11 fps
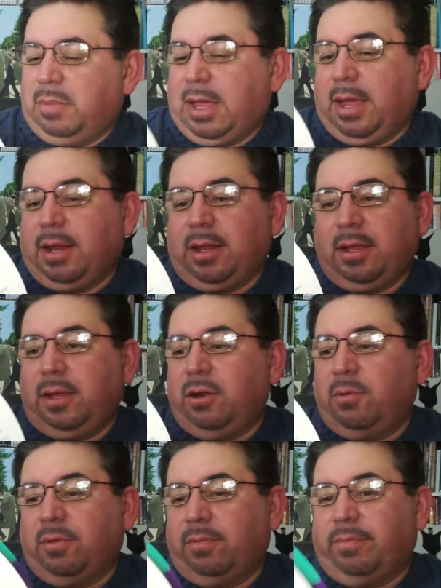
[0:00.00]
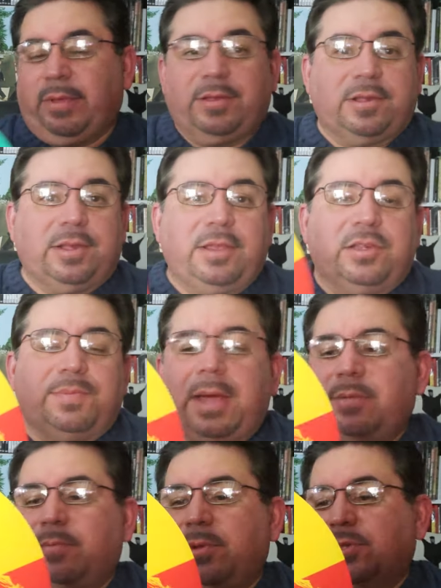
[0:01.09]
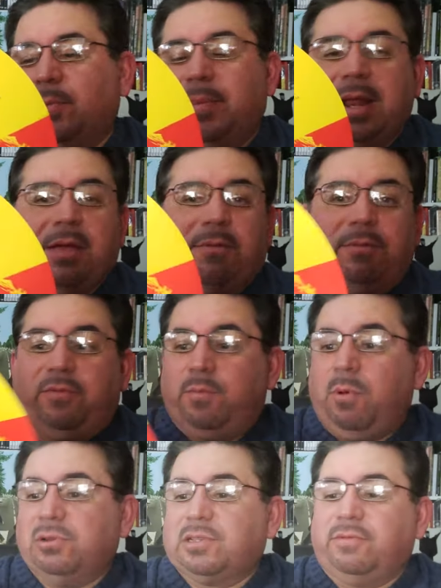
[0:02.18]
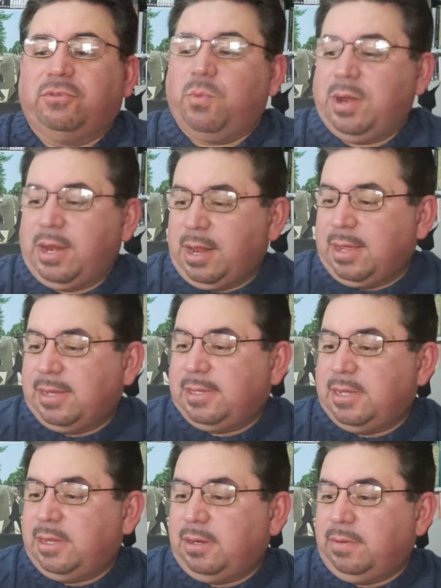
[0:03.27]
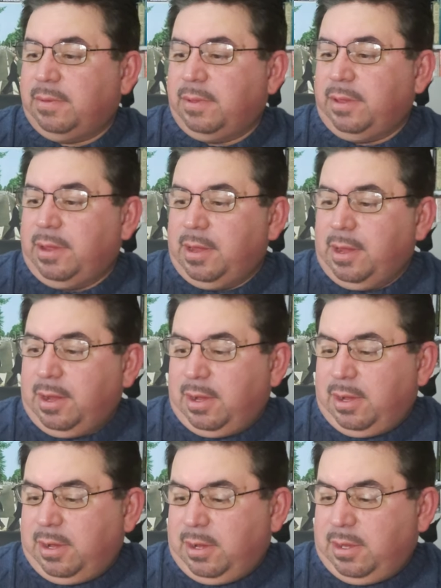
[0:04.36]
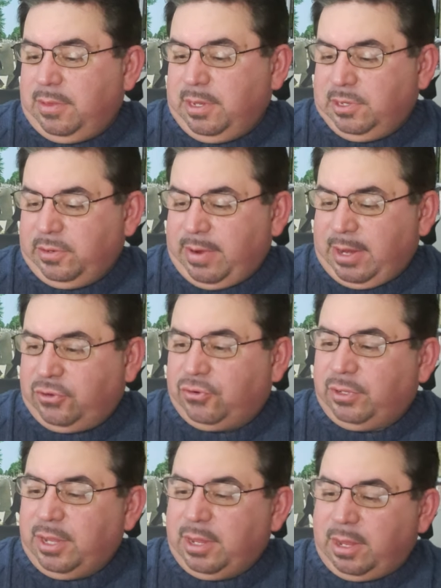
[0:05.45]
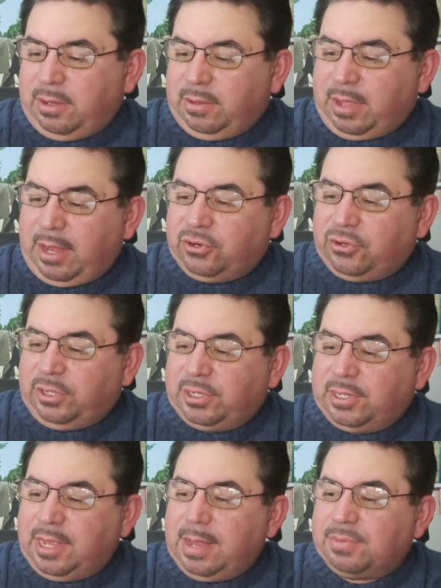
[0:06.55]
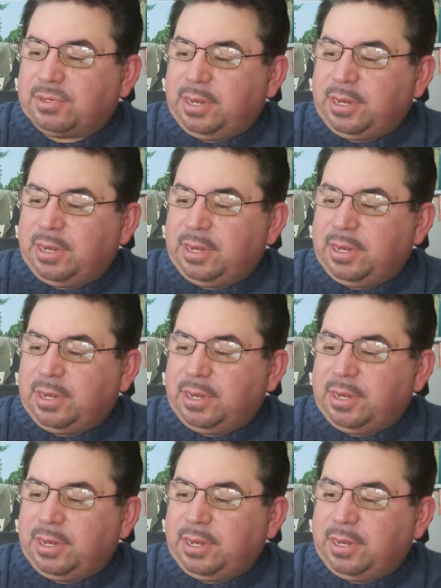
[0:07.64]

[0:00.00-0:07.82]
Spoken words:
And, you know, as I say, this must have been out for most of 2019. These are actually stamps.